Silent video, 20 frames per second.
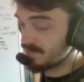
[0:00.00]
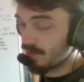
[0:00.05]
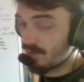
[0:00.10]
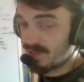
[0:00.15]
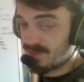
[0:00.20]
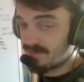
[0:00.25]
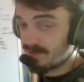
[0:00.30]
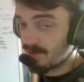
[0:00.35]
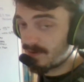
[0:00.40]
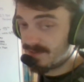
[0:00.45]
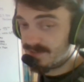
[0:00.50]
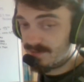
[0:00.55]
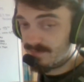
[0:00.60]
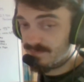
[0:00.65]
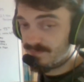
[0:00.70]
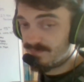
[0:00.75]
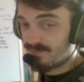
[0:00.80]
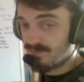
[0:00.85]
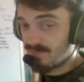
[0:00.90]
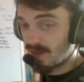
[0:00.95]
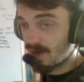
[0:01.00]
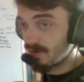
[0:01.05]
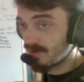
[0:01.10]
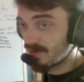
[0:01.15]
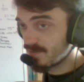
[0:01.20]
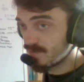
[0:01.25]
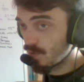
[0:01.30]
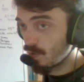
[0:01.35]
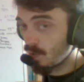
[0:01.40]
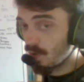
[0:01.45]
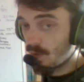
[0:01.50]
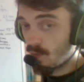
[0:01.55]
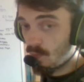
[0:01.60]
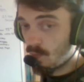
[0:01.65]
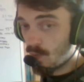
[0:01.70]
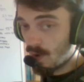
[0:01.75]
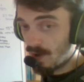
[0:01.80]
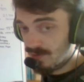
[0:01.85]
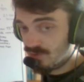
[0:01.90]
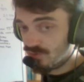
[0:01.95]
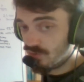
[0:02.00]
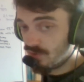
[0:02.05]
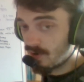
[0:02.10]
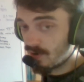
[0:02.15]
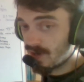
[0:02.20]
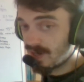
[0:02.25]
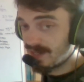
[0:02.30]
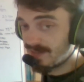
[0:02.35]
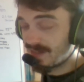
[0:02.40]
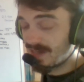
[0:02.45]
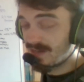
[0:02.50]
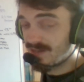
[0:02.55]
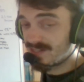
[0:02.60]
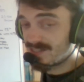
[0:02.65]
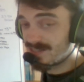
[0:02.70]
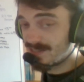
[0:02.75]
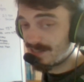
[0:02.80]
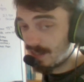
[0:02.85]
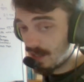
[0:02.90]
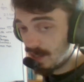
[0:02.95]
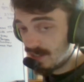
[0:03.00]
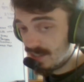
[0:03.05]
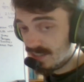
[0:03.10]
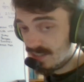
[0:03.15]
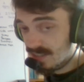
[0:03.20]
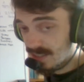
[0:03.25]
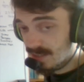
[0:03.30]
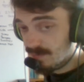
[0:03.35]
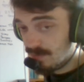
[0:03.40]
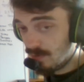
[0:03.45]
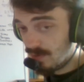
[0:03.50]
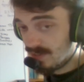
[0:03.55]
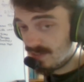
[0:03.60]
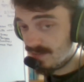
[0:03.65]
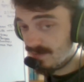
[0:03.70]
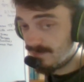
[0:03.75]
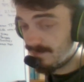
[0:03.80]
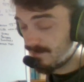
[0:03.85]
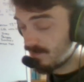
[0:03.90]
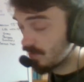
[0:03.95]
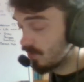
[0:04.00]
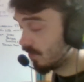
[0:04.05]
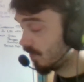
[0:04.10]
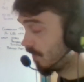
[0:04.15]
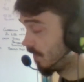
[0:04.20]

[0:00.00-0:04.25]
points past them. They only score one try. They lose 36 points to four.